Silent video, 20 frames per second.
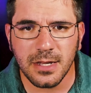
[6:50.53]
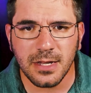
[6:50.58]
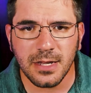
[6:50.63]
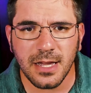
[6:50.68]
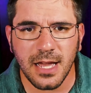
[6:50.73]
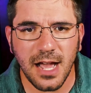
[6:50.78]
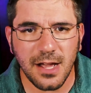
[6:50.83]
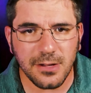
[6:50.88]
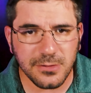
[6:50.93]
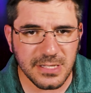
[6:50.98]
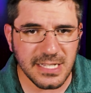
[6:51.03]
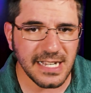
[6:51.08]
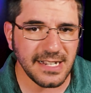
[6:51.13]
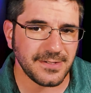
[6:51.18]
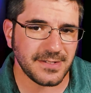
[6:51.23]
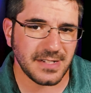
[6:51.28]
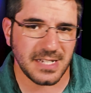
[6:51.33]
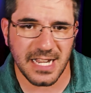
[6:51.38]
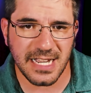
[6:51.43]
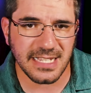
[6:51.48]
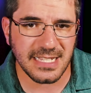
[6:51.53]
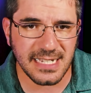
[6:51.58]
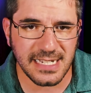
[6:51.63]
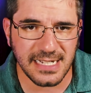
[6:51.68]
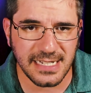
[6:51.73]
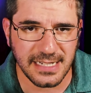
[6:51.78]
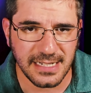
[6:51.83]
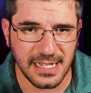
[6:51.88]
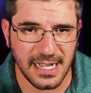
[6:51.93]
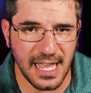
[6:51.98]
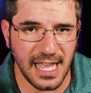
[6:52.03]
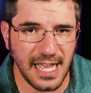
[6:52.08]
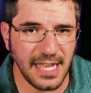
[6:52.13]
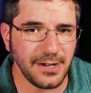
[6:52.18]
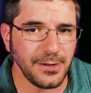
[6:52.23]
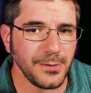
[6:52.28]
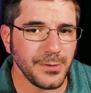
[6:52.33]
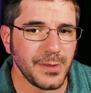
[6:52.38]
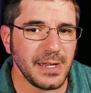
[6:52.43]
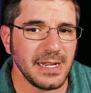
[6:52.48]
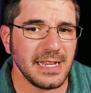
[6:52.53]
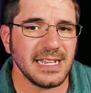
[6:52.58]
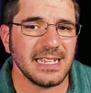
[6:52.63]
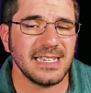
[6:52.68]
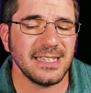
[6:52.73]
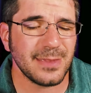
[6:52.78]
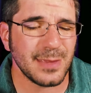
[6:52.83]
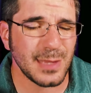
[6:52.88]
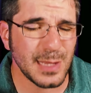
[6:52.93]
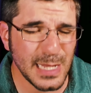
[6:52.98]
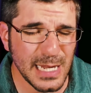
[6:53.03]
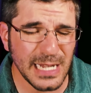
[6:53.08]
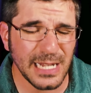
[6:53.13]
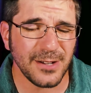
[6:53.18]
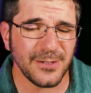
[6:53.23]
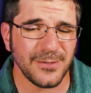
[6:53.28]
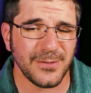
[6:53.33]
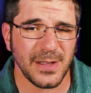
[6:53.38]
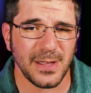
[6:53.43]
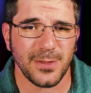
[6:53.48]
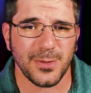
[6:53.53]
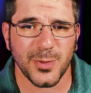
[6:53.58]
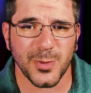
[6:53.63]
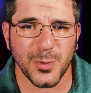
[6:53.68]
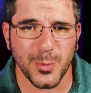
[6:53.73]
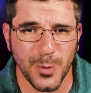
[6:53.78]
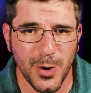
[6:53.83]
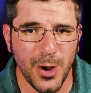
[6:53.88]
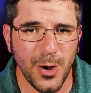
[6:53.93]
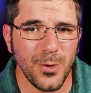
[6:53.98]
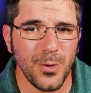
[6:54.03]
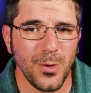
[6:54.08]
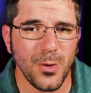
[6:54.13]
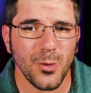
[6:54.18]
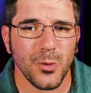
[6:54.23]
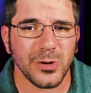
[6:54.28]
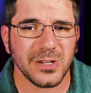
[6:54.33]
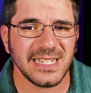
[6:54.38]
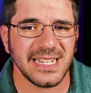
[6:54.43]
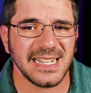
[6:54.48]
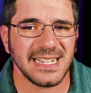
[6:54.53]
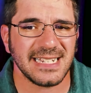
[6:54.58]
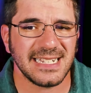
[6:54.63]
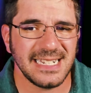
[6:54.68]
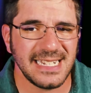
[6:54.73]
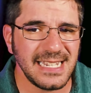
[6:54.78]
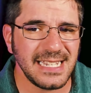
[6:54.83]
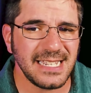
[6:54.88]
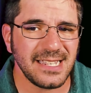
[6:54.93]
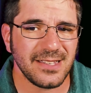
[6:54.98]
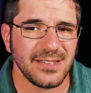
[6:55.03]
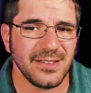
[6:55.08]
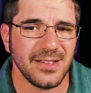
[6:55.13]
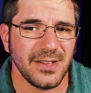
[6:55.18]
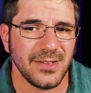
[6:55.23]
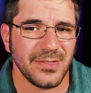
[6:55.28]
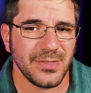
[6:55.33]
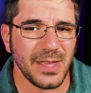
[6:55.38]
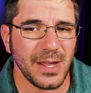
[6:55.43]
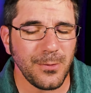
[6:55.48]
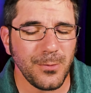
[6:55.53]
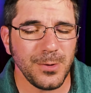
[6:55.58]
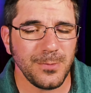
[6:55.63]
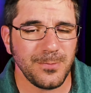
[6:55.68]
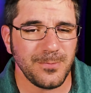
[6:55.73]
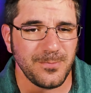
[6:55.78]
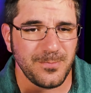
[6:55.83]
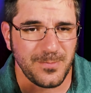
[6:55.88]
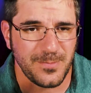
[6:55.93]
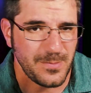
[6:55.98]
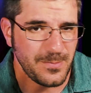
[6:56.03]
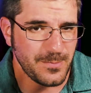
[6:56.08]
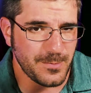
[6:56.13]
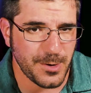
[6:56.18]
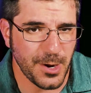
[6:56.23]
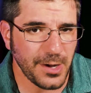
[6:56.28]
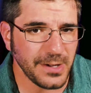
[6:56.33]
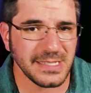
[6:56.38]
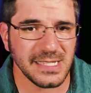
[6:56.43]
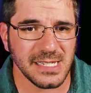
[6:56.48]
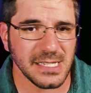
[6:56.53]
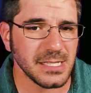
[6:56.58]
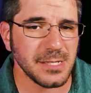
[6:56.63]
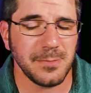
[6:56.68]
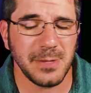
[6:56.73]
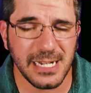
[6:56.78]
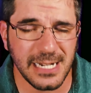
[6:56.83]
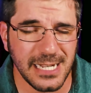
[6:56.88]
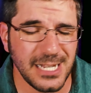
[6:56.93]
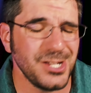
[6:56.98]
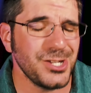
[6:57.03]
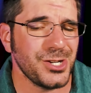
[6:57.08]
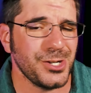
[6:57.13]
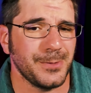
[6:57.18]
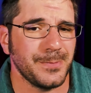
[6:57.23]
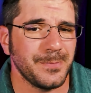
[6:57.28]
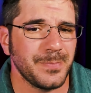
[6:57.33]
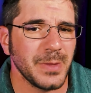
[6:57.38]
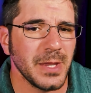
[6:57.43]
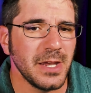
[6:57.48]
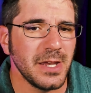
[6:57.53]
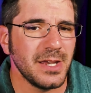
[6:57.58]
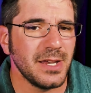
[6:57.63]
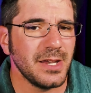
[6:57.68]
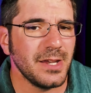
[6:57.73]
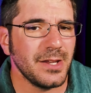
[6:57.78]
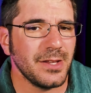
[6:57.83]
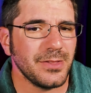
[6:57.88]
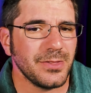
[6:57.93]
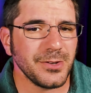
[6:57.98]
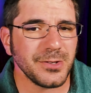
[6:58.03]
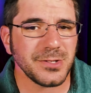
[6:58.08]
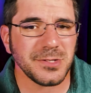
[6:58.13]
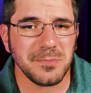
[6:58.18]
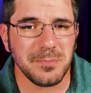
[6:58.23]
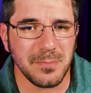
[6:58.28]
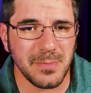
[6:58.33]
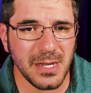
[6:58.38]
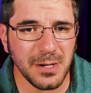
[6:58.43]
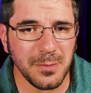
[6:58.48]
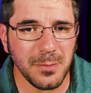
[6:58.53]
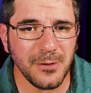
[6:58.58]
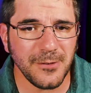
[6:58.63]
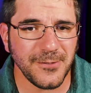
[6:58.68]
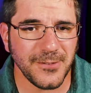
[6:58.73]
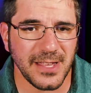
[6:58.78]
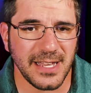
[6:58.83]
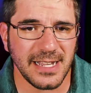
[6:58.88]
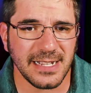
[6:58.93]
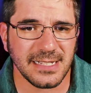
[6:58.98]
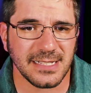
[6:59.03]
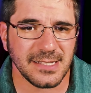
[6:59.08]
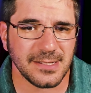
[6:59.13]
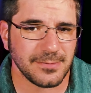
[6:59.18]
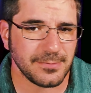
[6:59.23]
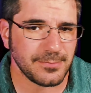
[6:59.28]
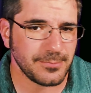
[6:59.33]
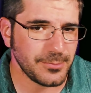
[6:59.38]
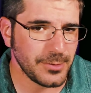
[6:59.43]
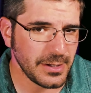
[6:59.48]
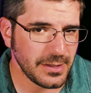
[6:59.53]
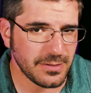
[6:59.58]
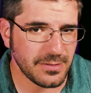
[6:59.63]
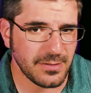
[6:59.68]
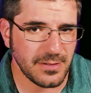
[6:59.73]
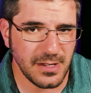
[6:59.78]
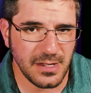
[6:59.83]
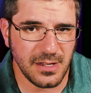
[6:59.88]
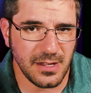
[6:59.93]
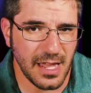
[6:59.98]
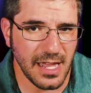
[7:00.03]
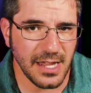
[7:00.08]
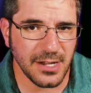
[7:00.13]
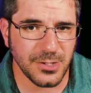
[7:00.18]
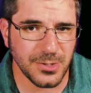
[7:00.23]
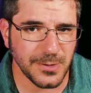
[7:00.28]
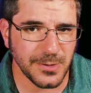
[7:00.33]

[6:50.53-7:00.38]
Outside of testing, I don't think I can think of a throw or technique that would cause this to be an issue. There's minimal flex with the actual